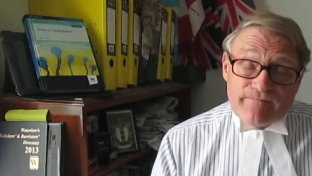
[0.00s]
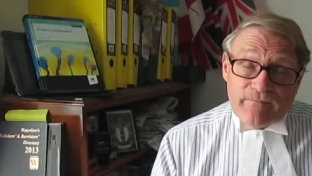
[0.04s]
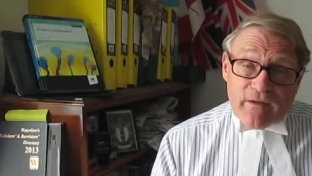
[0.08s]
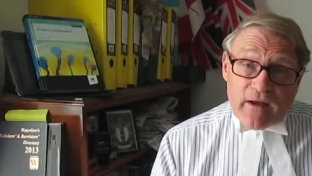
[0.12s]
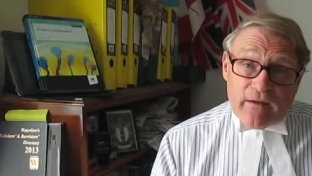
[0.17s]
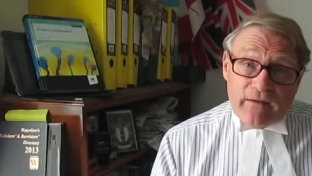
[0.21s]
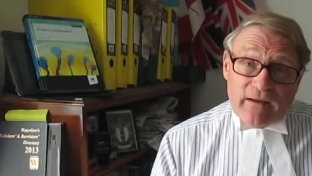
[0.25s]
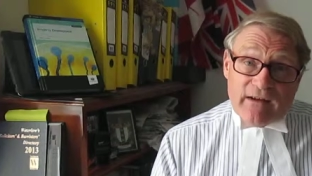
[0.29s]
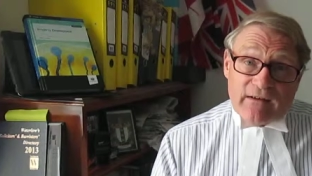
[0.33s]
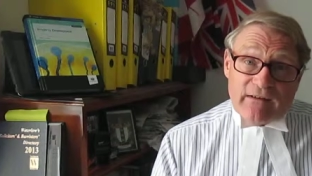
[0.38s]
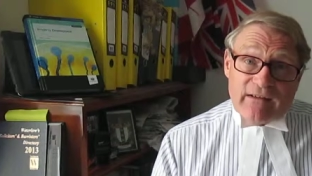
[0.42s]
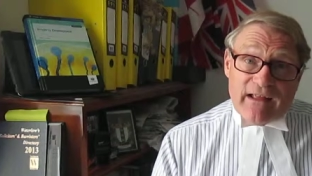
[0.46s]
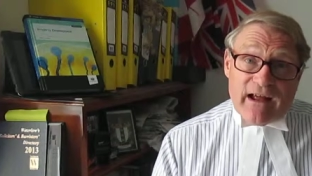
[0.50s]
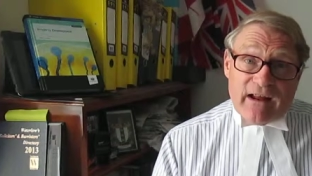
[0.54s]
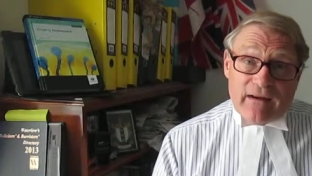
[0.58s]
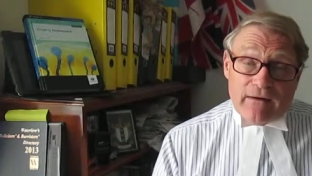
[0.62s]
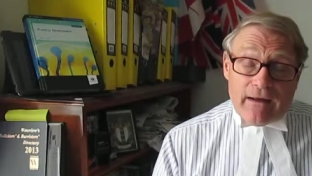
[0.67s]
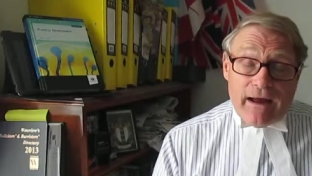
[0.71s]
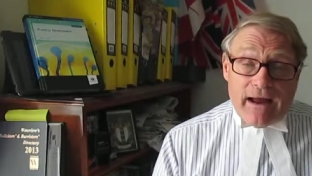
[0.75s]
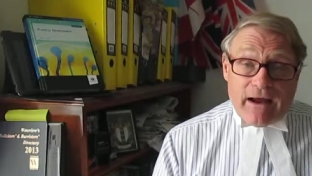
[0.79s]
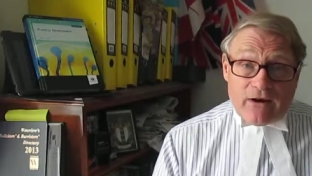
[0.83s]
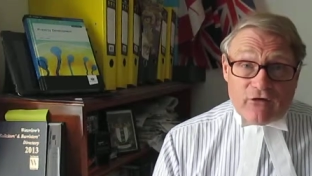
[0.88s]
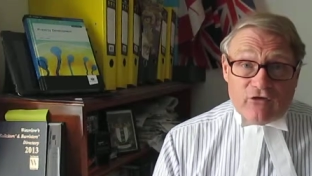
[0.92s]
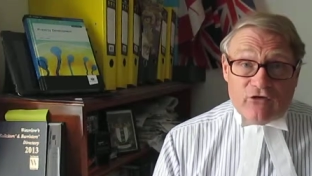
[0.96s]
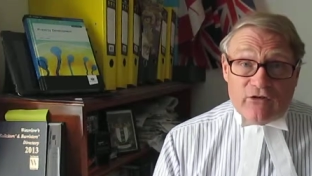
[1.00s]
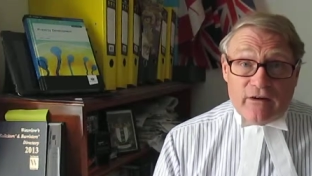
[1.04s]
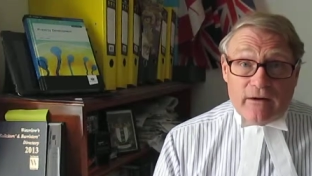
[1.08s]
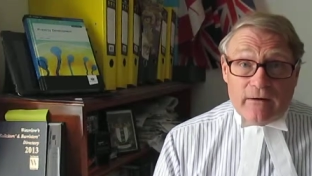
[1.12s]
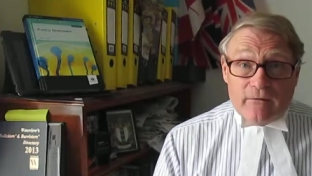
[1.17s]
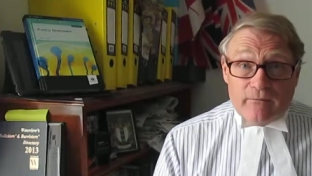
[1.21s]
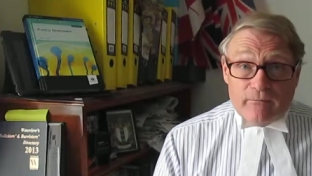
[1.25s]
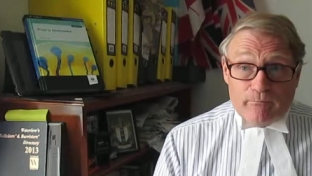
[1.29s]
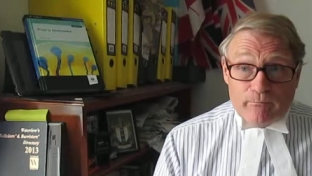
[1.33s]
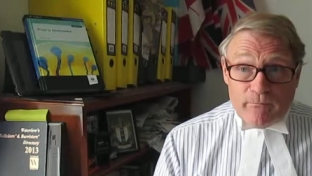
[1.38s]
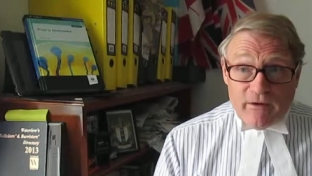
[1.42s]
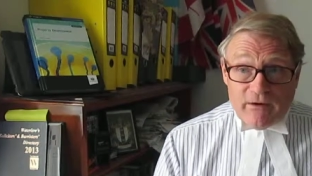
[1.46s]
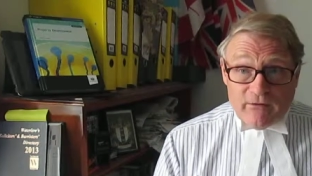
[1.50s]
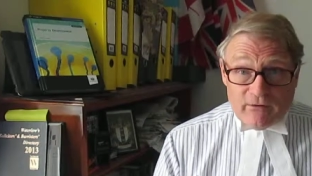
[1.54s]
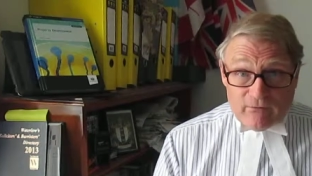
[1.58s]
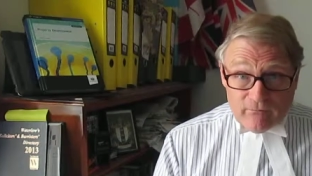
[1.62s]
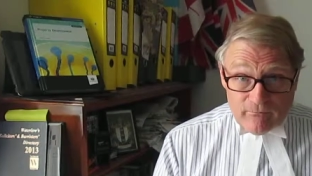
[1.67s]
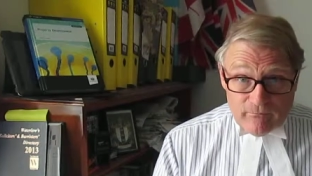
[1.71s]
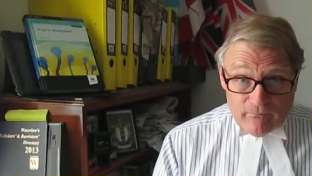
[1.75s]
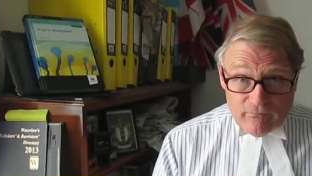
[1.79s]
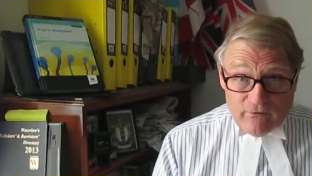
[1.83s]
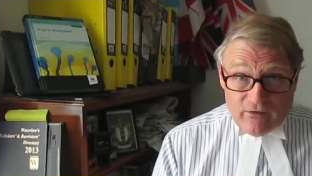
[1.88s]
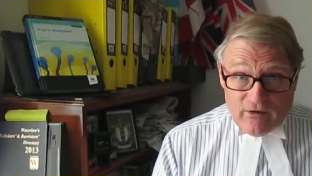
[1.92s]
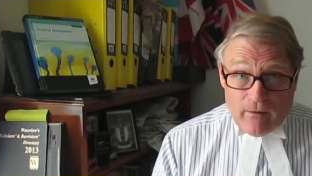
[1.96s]
And that actually is
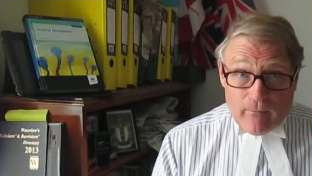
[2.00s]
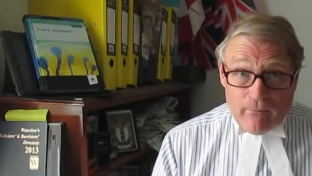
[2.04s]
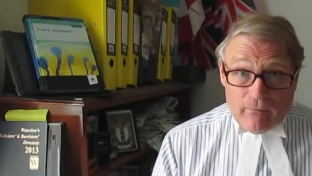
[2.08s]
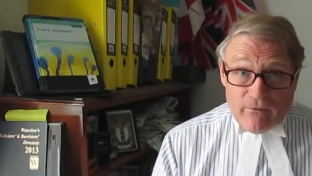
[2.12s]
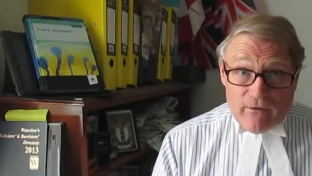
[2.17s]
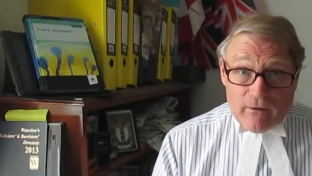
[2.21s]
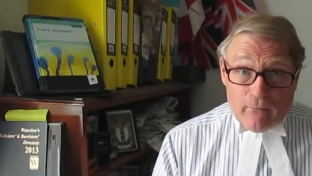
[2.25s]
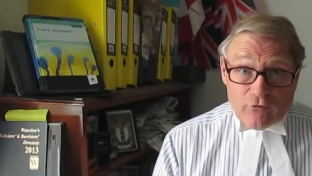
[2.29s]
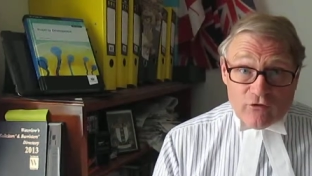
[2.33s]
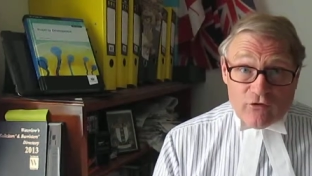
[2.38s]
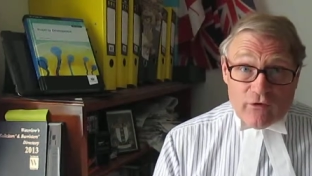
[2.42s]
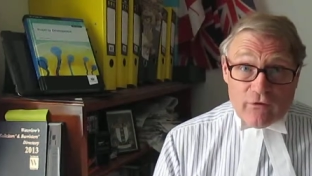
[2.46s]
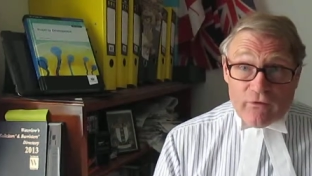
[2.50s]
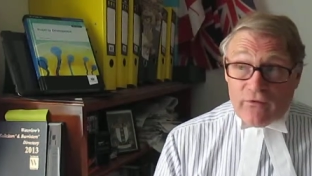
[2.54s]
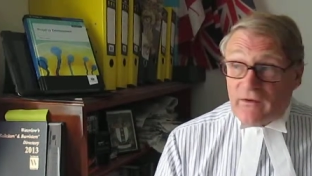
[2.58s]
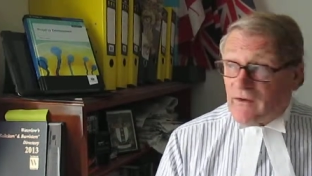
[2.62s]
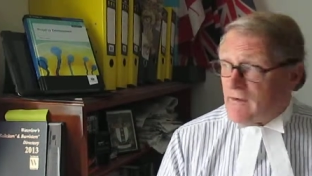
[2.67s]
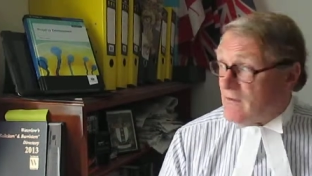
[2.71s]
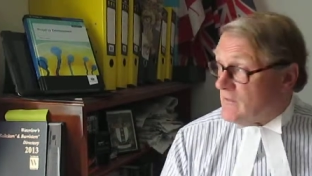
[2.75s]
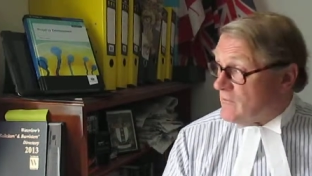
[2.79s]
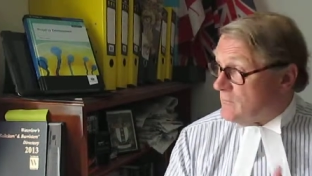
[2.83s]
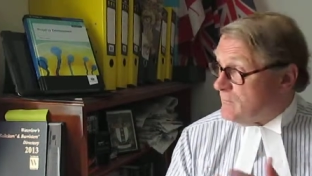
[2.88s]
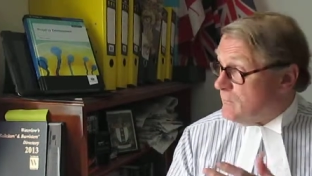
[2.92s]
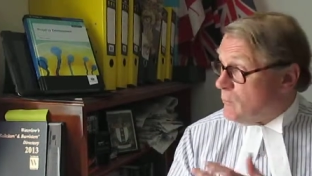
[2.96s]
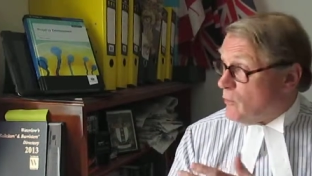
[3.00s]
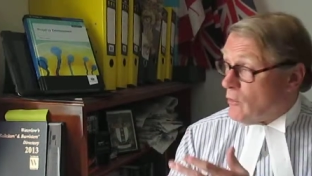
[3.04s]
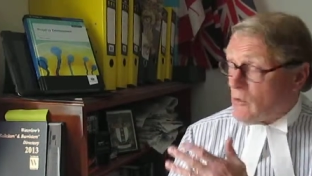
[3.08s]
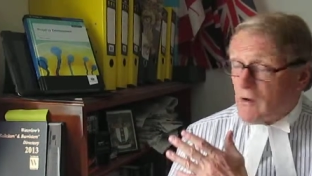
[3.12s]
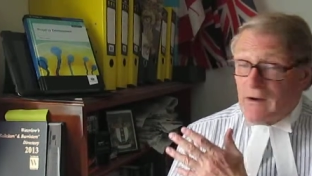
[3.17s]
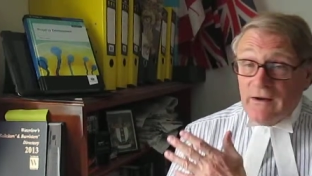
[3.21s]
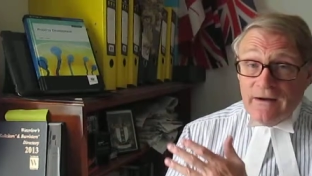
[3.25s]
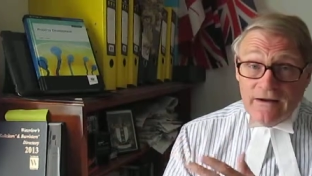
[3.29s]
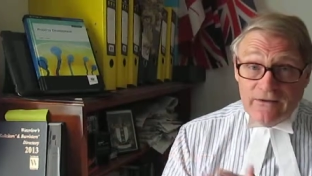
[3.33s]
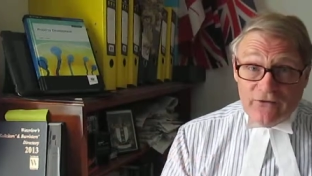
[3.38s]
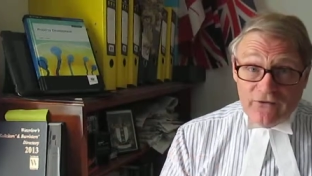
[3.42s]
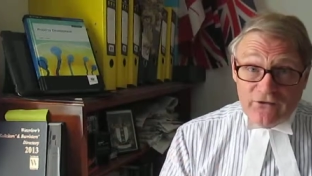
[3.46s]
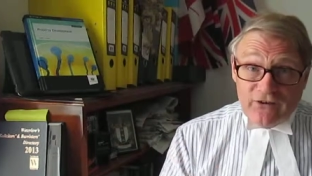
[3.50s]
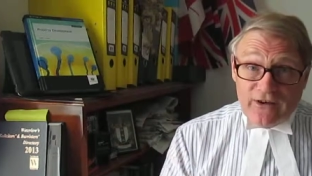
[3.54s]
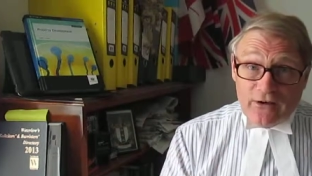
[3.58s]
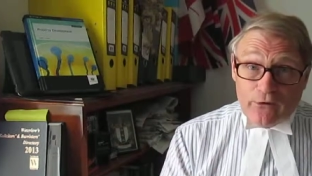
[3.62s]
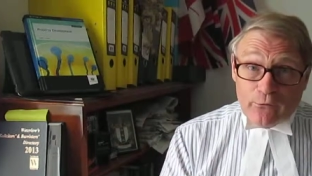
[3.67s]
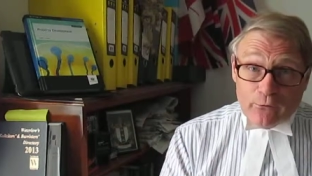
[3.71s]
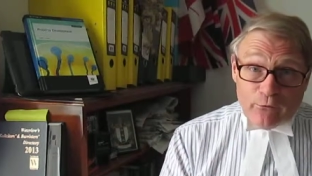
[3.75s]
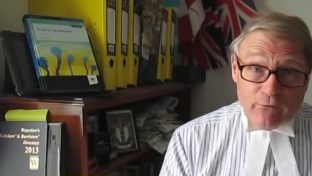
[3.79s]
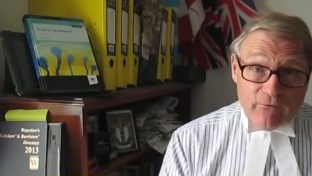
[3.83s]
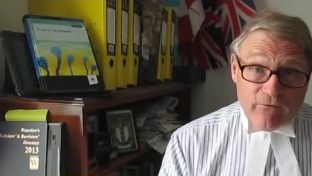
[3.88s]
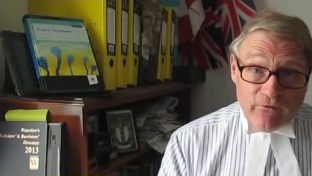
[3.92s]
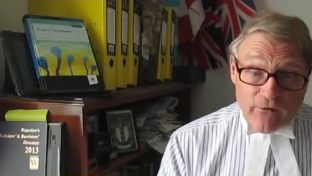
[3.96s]
something which I think this book
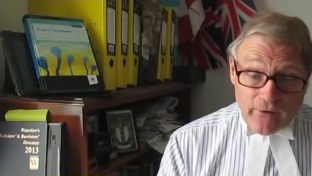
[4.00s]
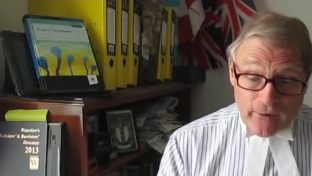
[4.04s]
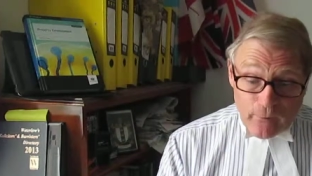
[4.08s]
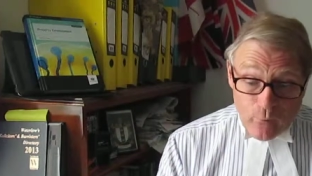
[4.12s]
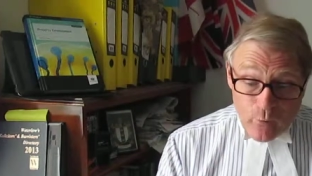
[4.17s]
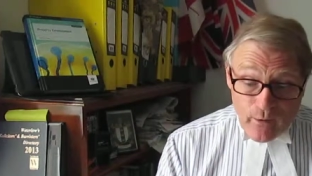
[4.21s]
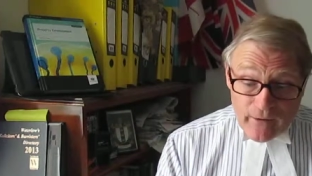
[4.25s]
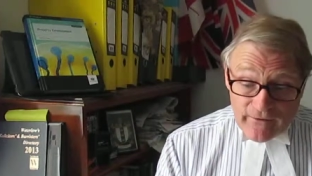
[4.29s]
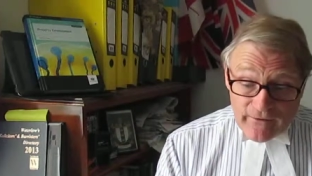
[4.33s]
deals with very well